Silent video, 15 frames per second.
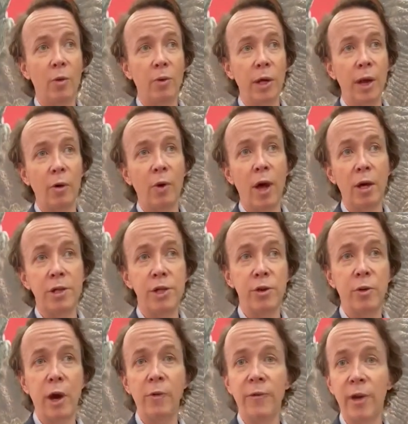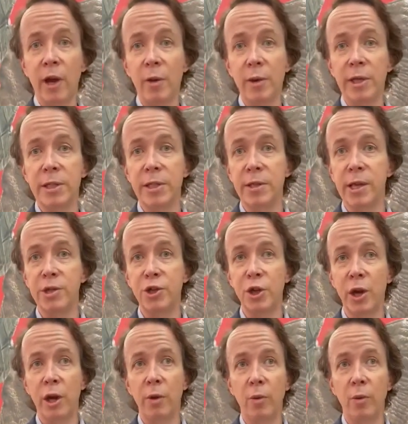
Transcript: last year and hopefully going into this year